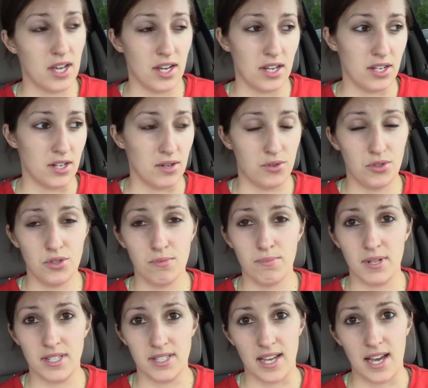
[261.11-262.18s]
you know,
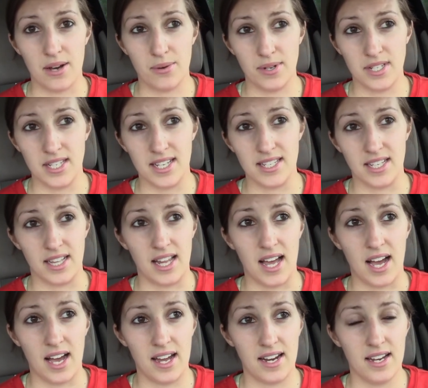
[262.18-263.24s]
2+ hours is a
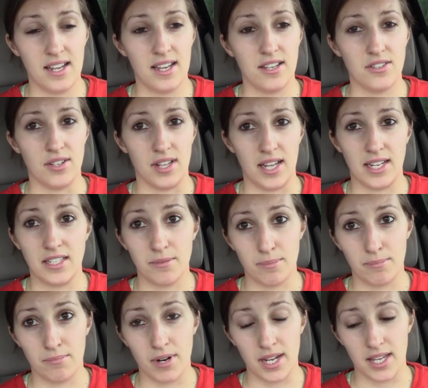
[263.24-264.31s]
lot, so I like to
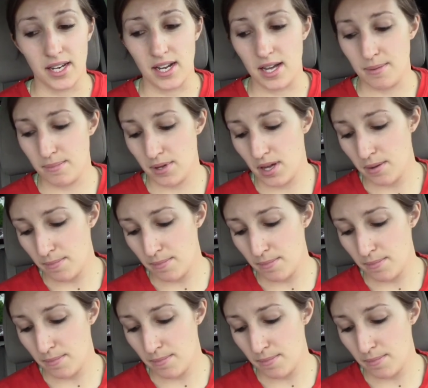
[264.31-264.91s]
break it up.